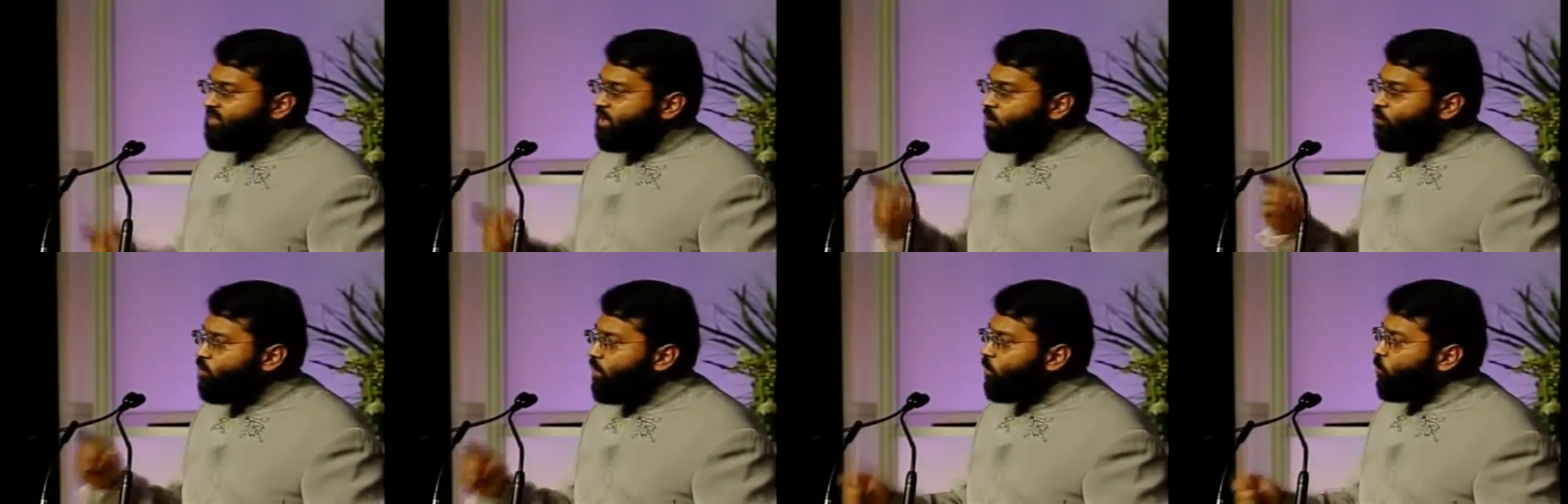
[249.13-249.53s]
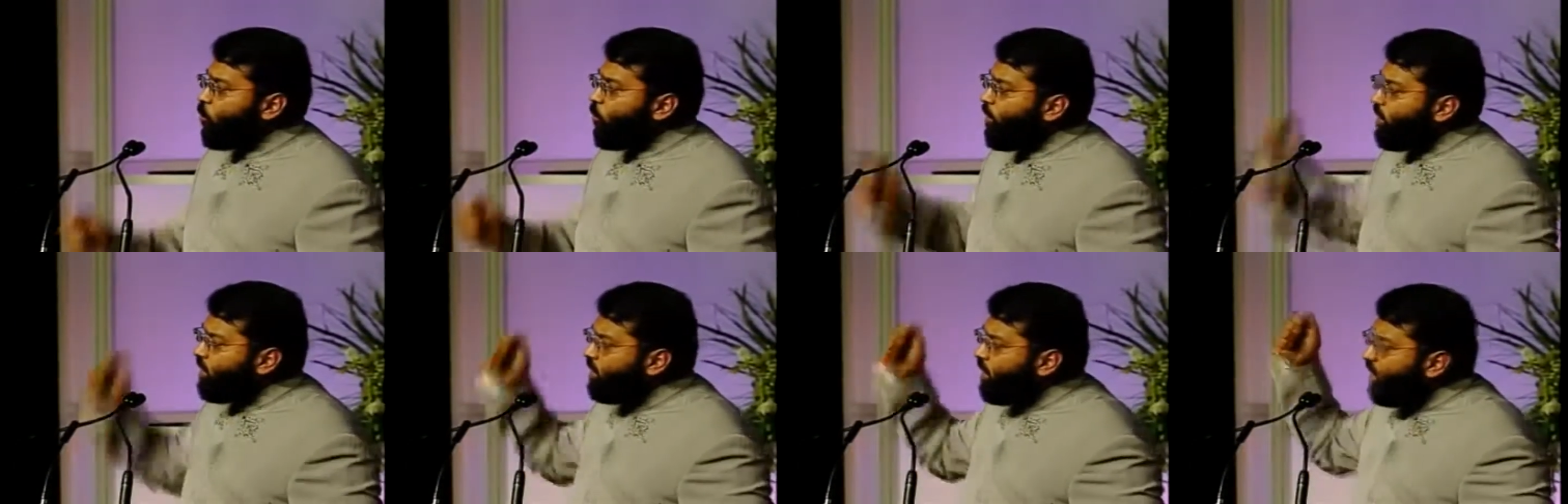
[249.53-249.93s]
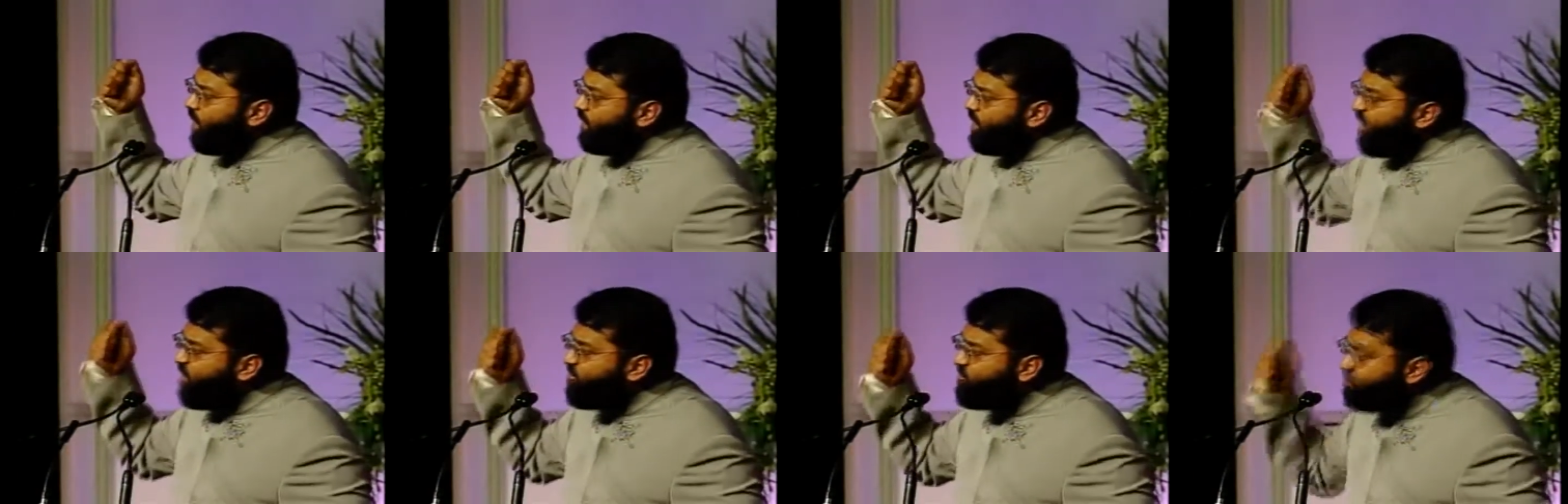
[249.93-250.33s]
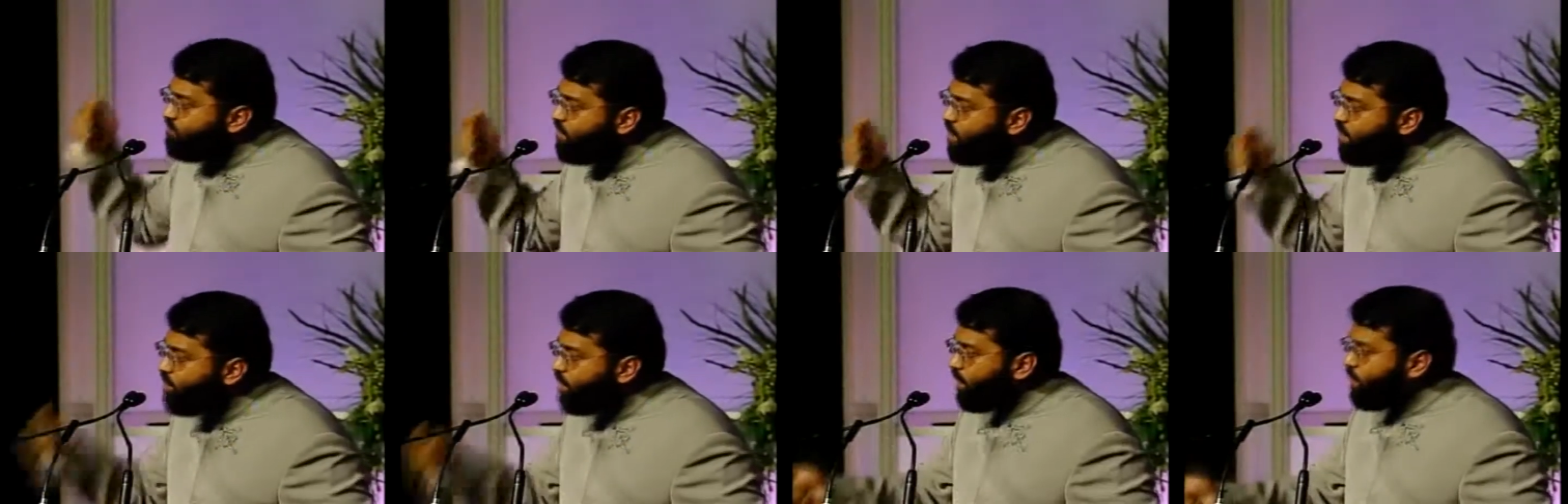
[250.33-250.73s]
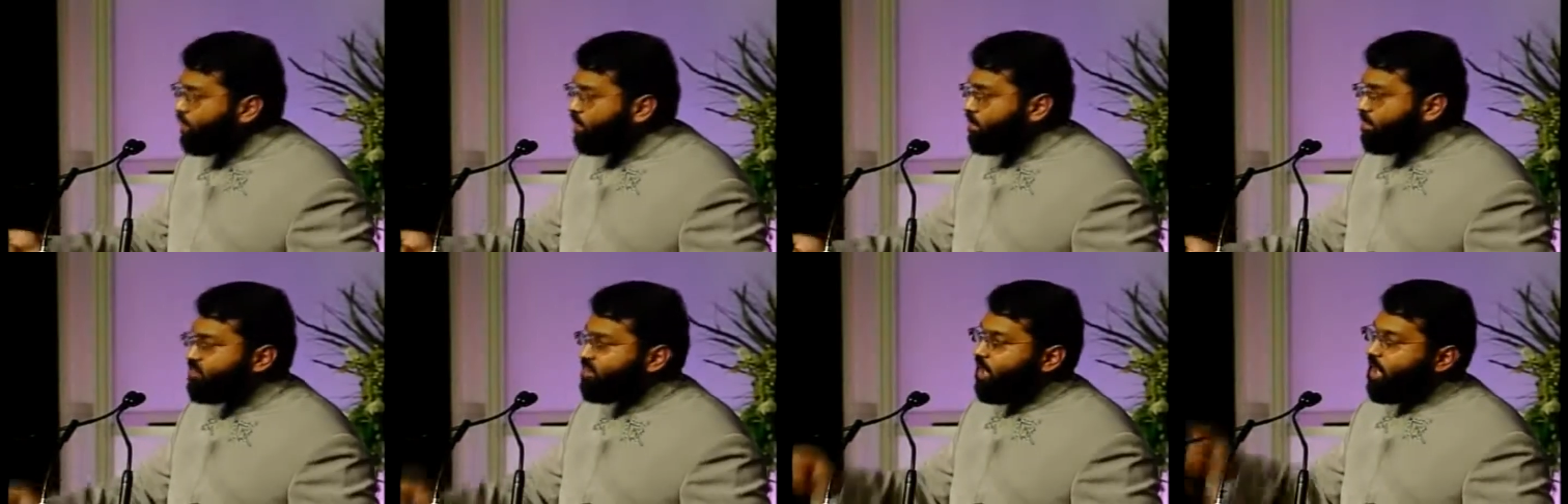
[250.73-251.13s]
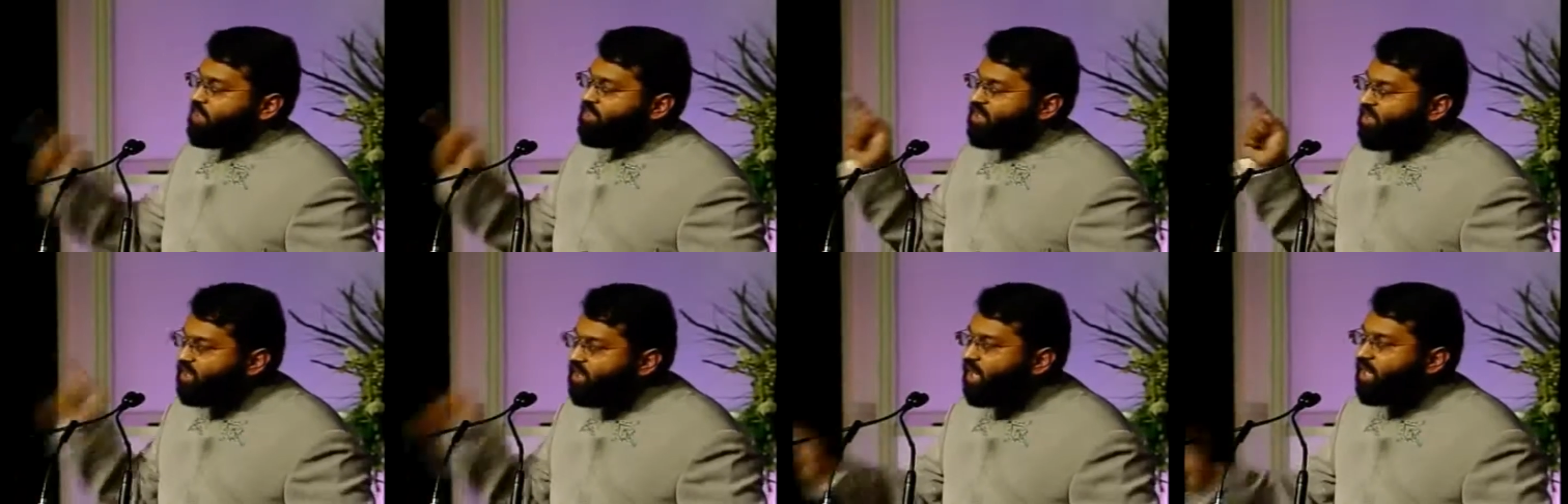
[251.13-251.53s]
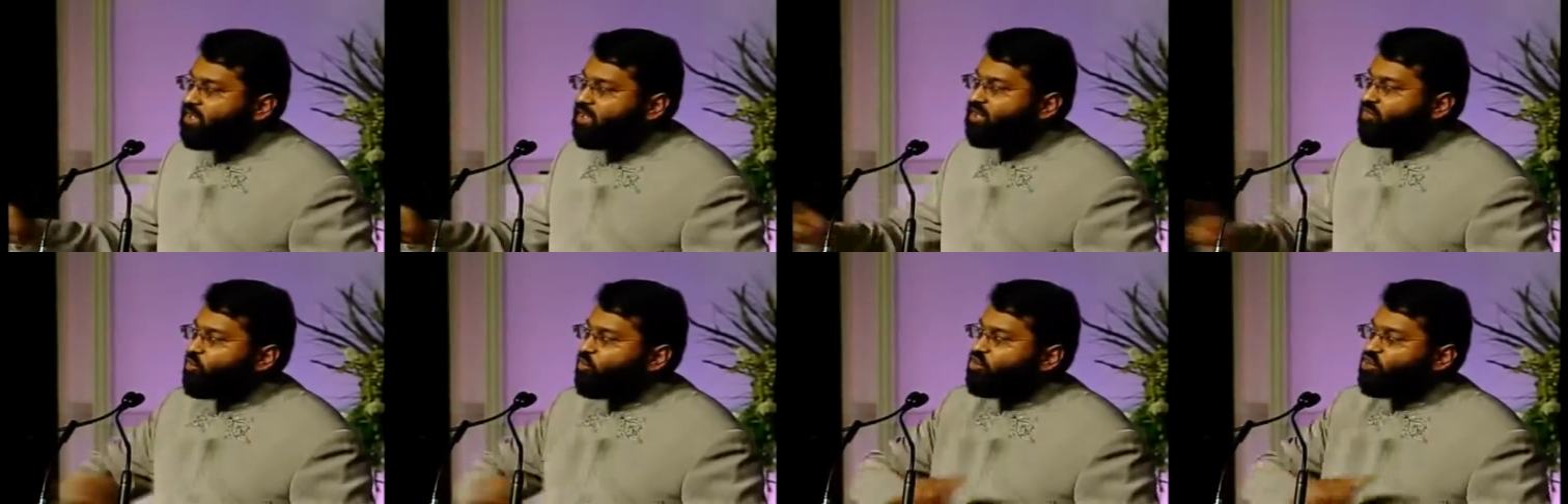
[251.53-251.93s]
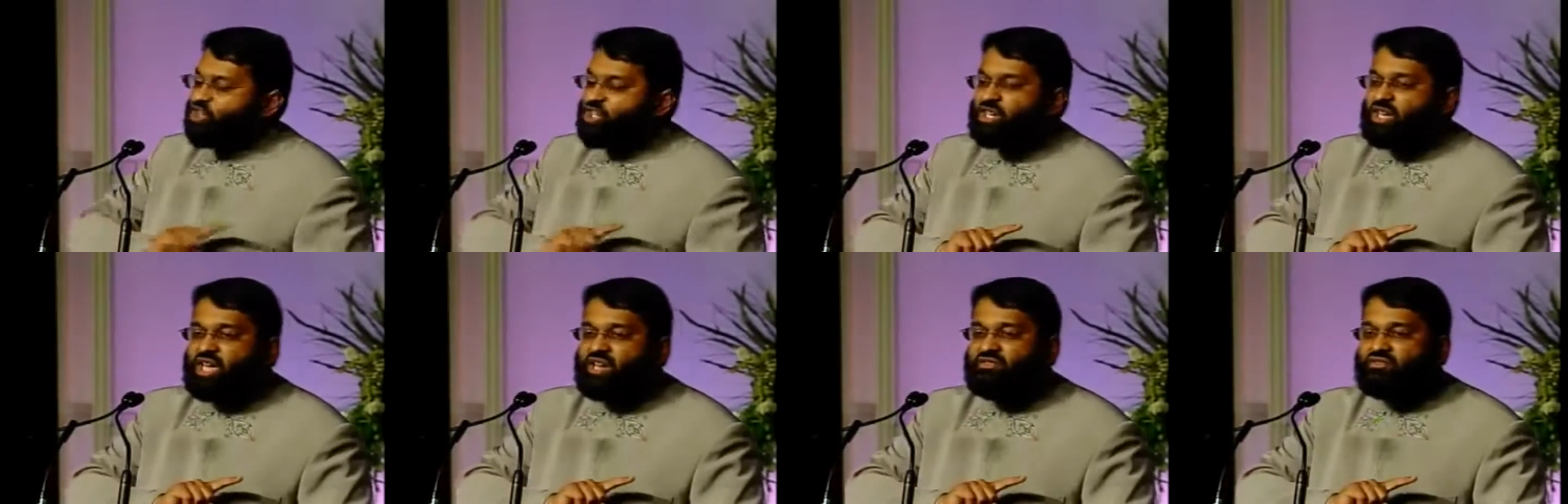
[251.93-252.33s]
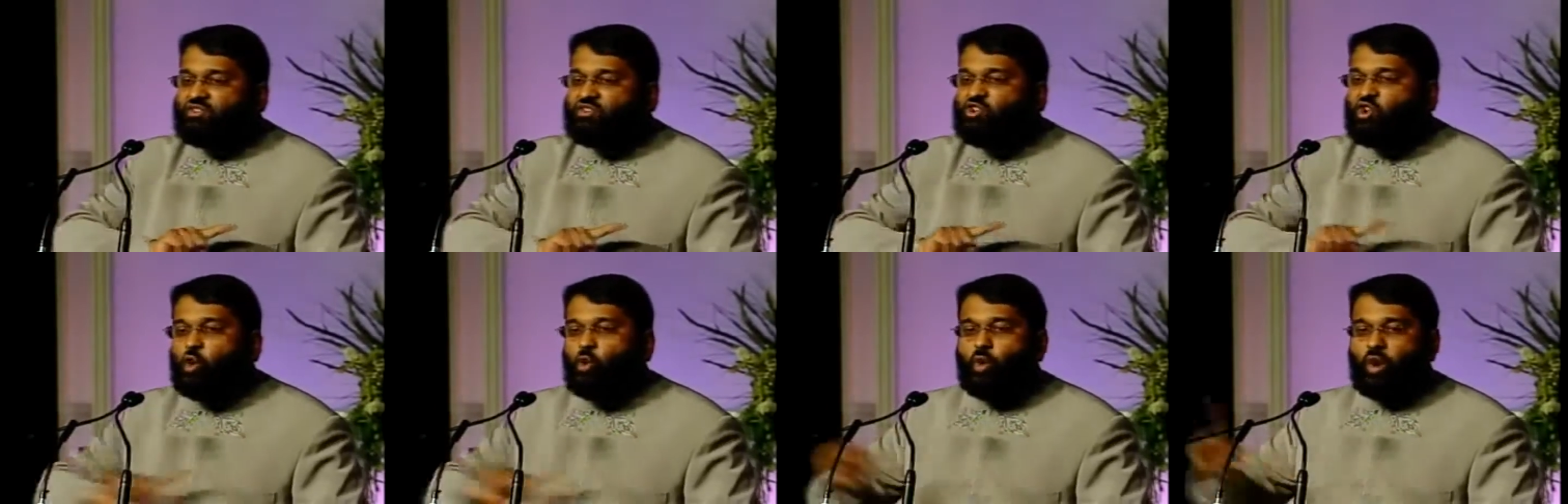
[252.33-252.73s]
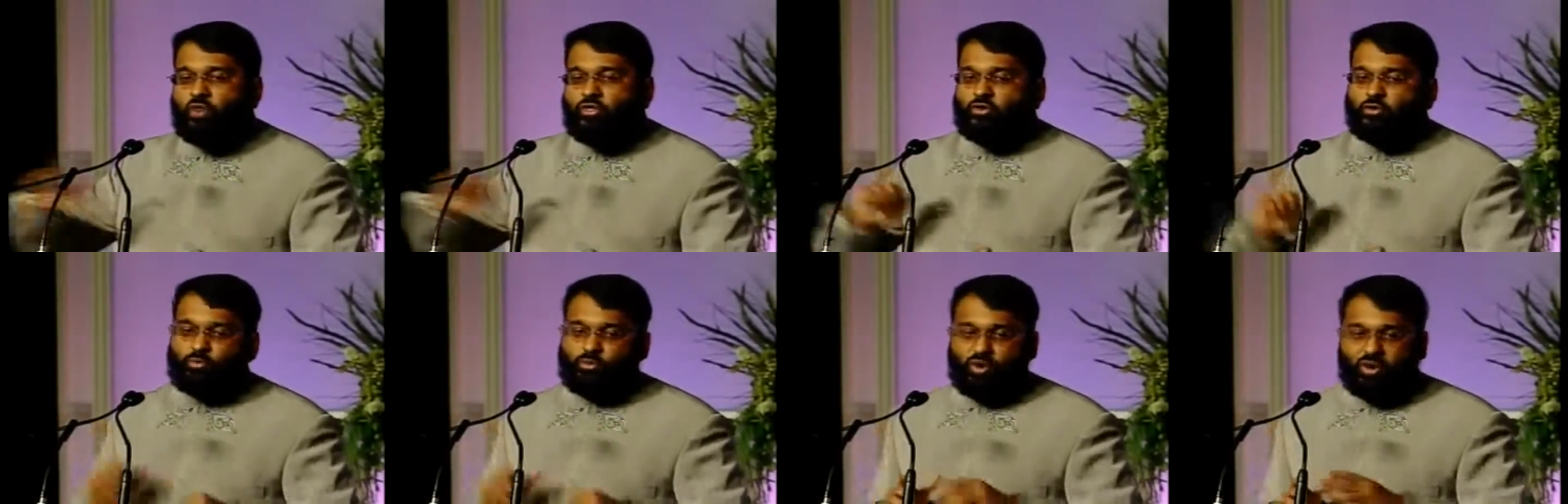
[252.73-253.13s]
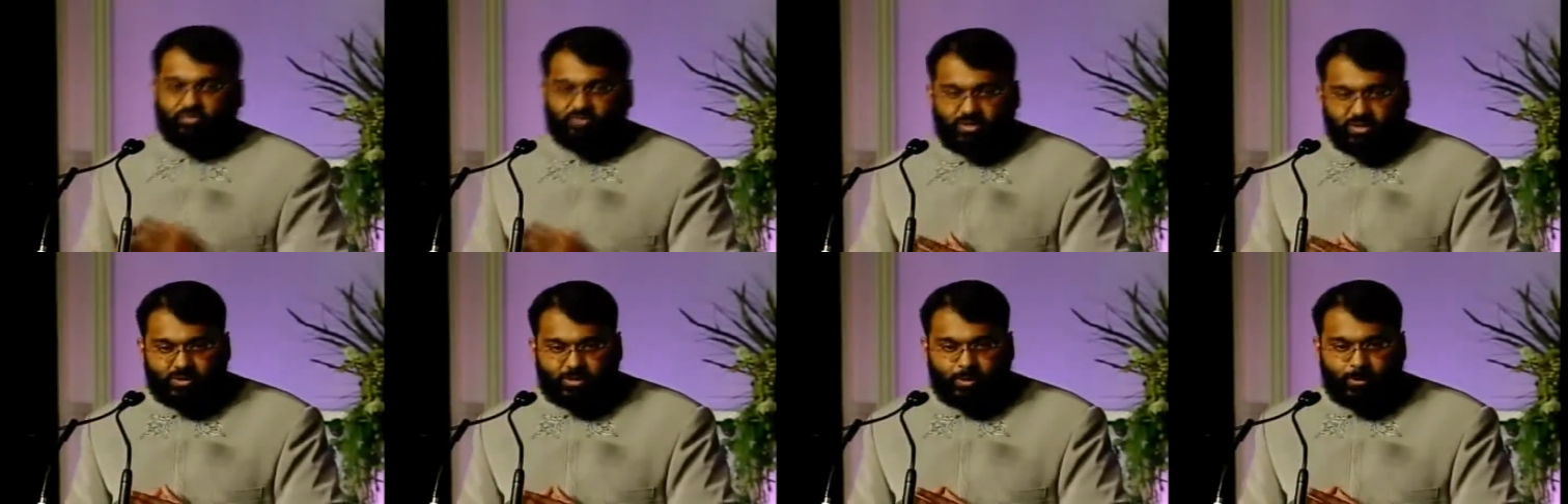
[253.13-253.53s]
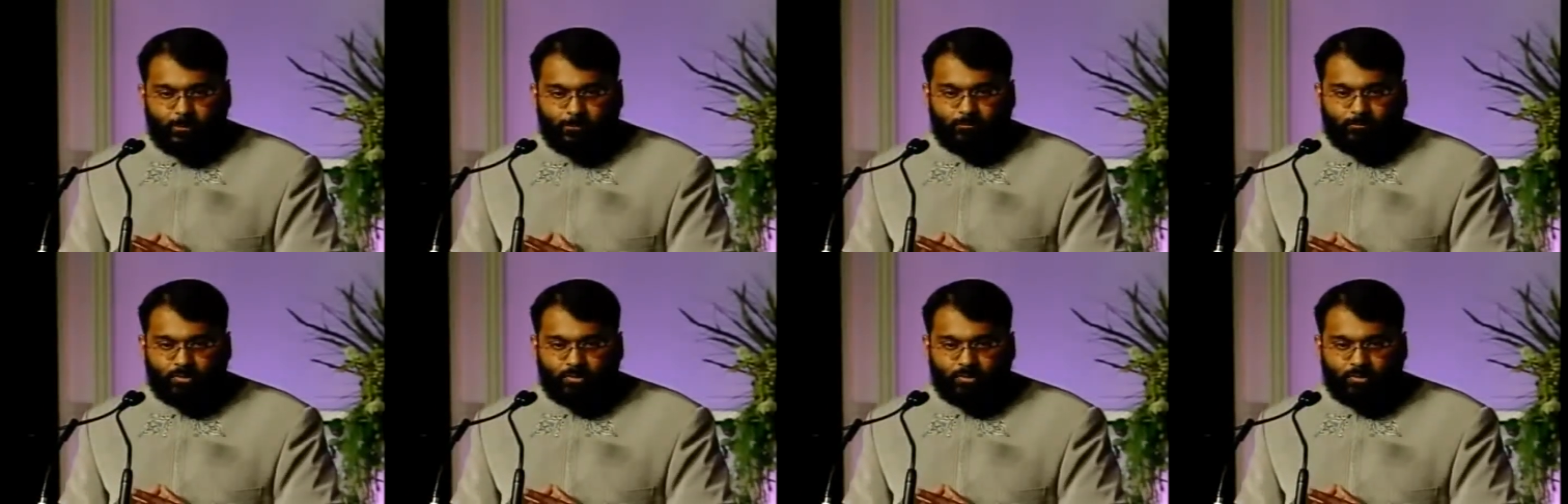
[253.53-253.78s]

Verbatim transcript: Someone whom Allah gave miracles, the like of which He gave no other prophet.